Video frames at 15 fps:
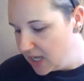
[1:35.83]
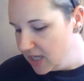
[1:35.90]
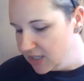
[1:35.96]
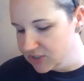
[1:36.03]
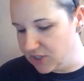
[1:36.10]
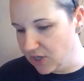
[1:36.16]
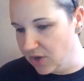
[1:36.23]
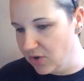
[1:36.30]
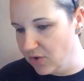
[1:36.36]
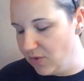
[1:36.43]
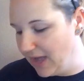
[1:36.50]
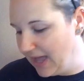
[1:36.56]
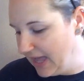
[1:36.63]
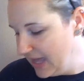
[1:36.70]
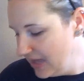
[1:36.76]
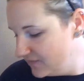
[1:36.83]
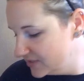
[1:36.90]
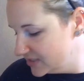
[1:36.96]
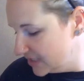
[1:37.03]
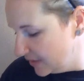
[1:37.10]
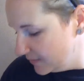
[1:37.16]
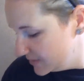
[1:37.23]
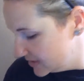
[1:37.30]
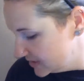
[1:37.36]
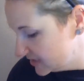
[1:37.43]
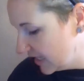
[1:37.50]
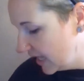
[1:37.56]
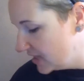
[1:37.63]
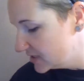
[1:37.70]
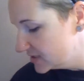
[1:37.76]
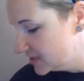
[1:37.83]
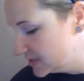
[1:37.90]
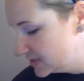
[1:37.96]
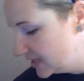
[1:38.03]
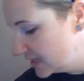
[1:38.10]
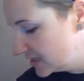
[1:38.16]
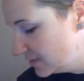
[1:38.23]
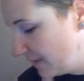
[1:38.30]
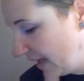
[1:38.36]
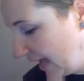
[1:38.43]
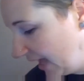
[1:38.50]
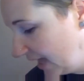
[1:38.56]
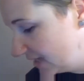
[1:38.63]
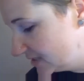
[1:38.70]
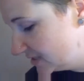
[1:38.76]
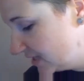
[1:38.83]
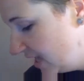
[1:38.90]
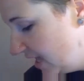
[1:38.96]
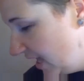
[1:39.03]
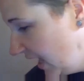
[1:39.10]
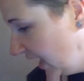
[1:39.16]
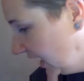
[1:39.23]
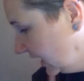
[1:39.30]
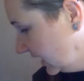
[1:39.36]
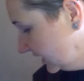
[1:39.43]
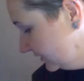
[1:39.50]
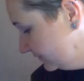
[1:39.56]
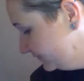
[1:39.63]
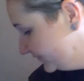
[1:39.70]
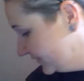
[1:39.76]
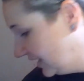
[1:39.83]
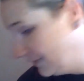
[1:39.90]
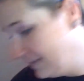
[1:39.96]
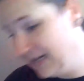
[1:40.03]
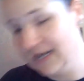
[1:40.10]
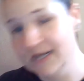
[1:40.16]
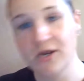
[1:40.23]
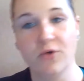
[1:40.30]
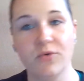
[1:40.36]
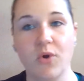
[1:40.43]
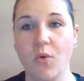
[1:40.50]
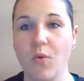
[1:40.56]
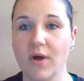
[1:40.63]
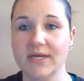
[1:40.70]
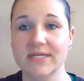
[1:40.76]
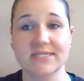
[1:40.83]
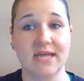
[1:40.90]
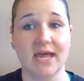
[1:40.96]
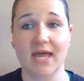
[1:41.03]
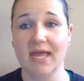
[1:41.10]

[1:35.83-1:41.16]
So I have attempted skeletons in the past, and I don't know what to say.